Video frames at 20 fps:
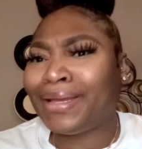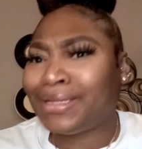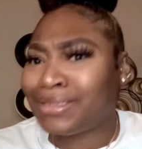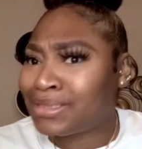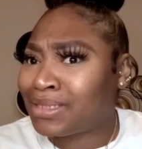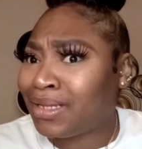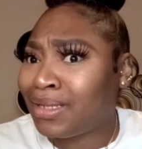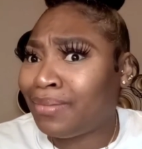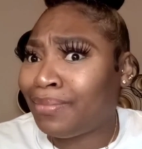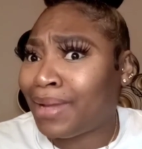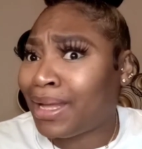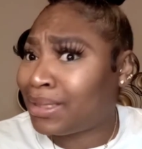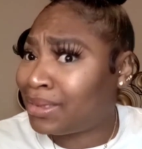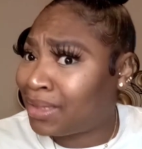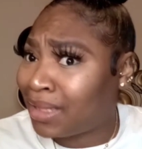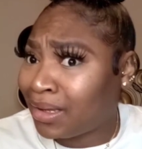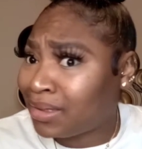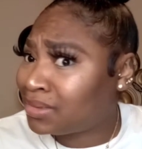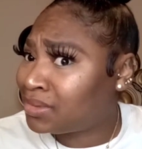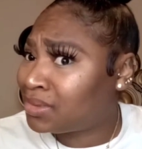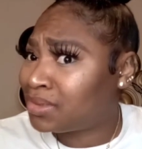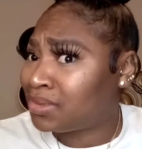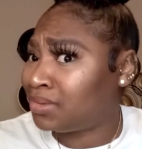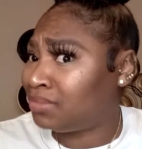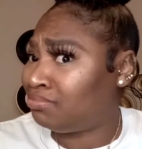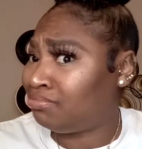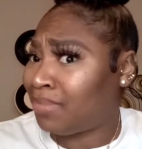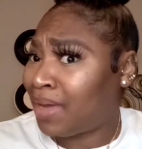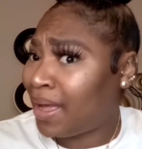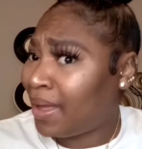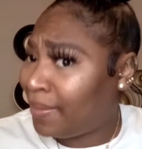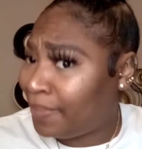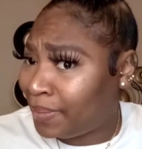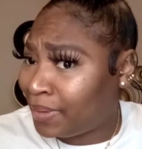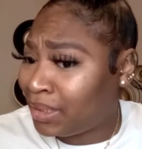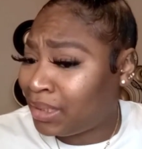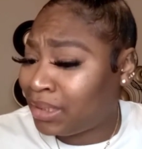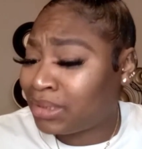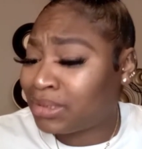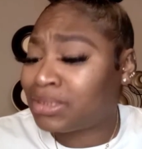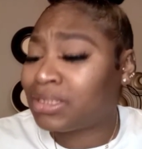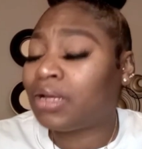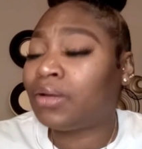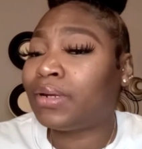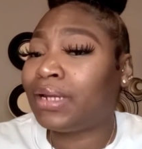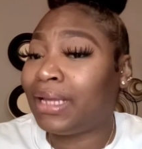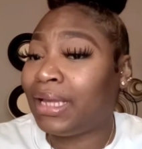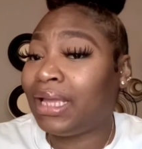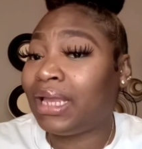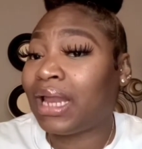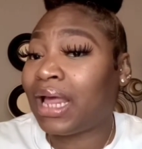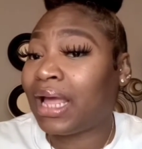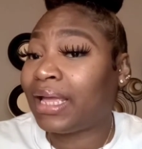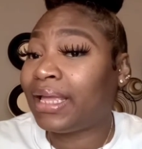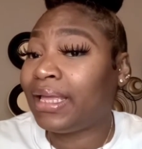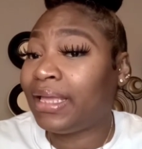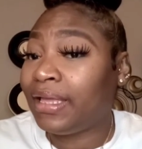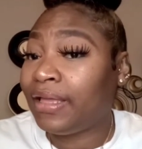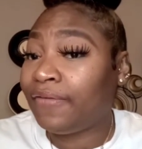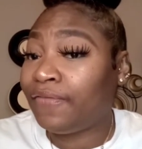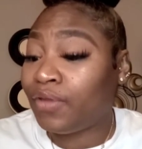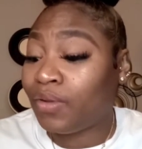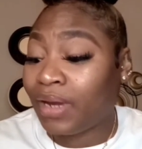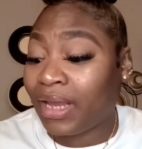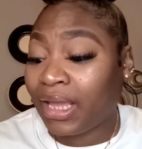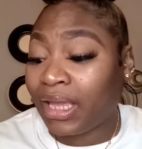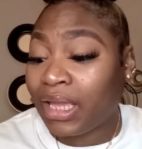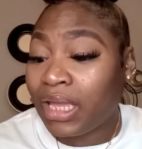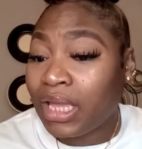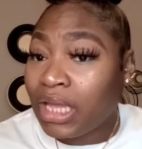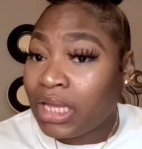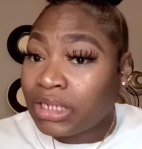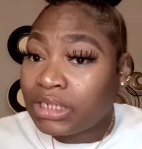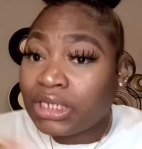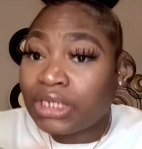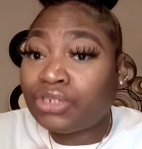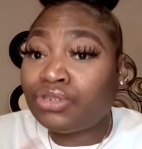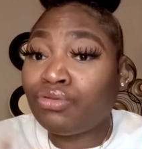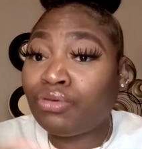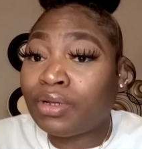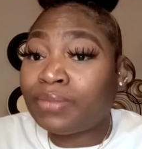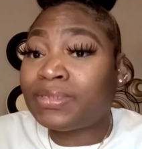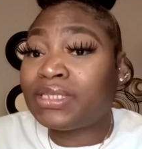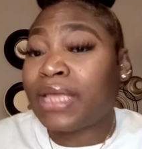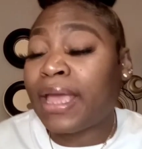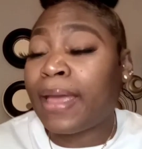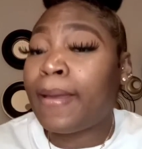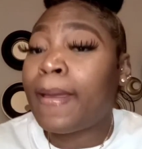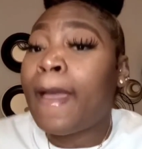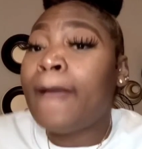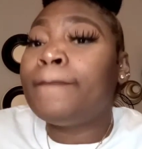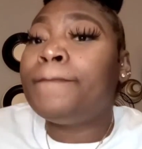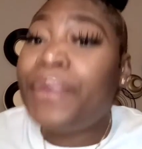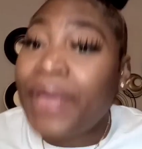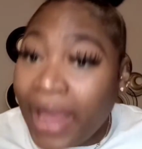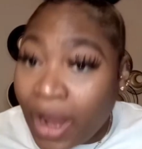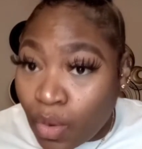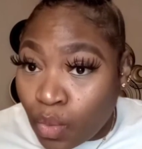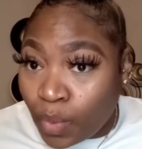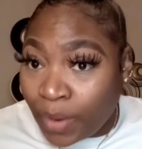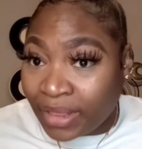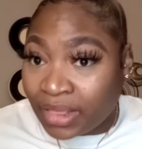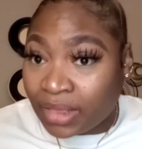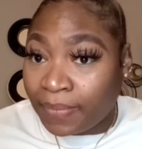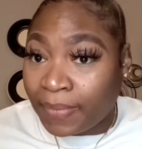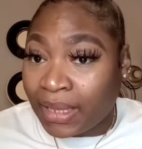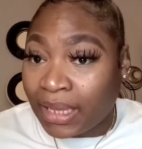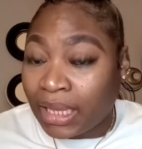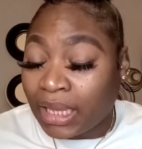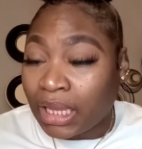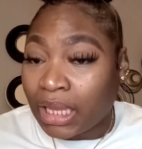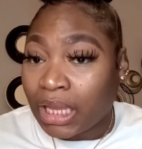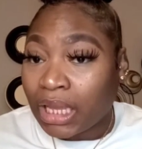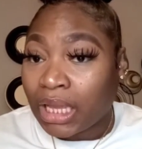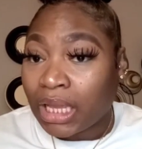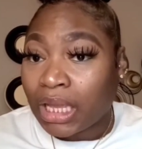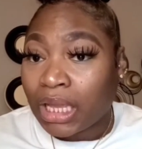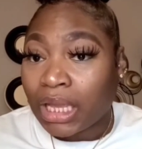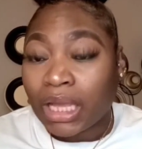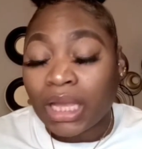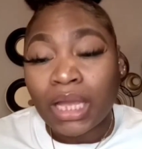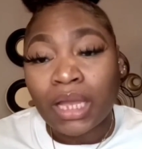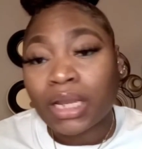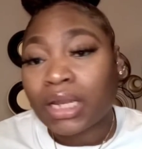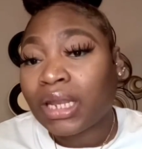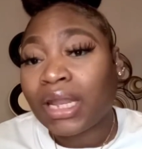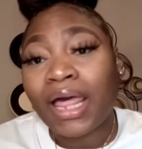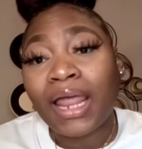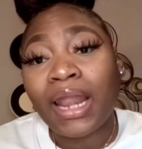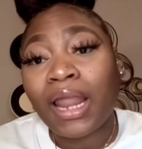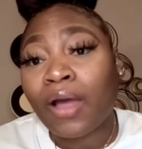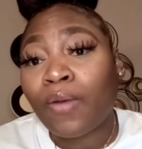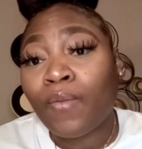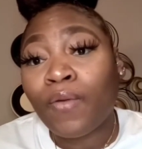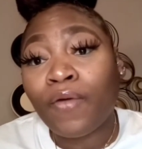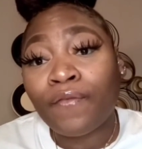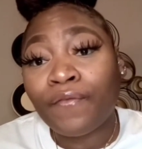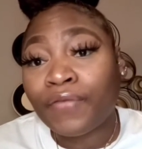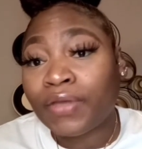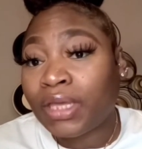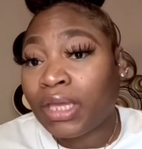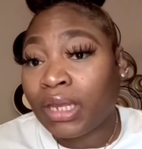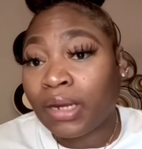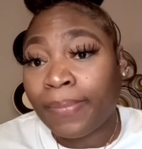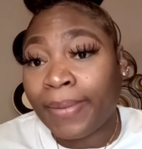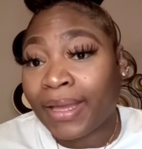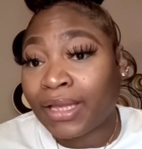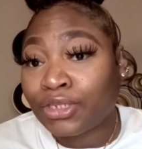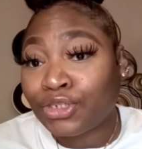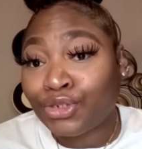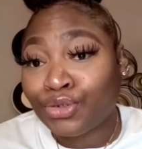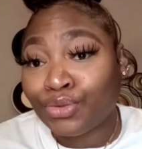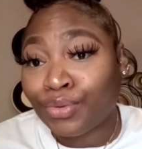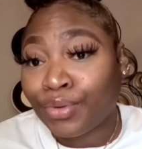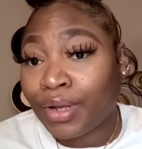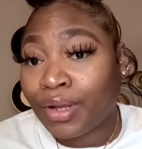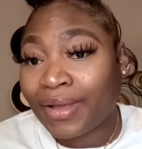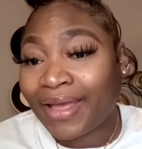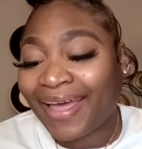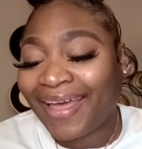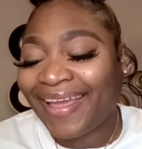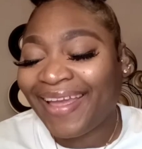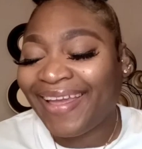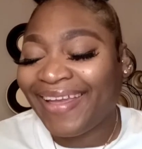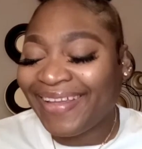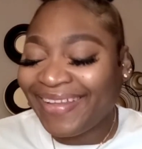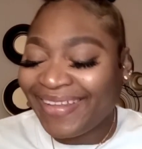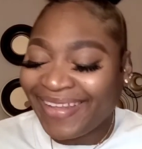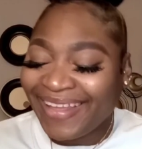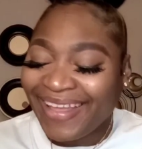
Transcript: basically my thoughts and my opinions on it. And I can give you that. Just, you know what I'm saying? Bear with me. Lala won't forget about you, okay?